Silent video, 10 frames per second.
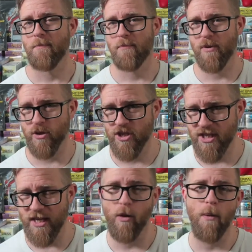but they're
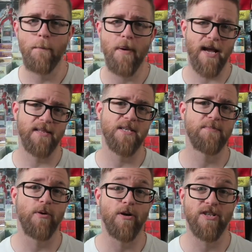still buying these
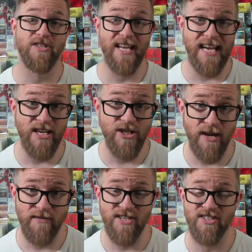products each and
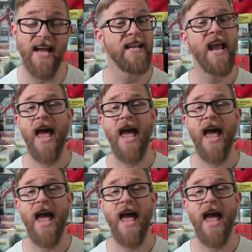every set.